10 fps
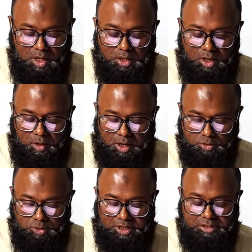Now, how
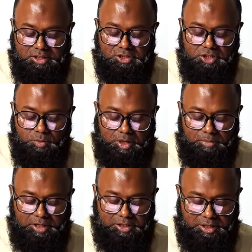to get the dy
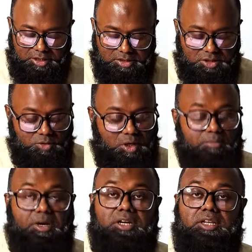by dx? Dy
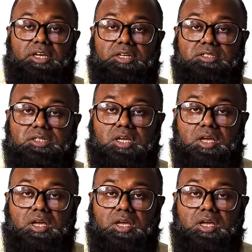by dx.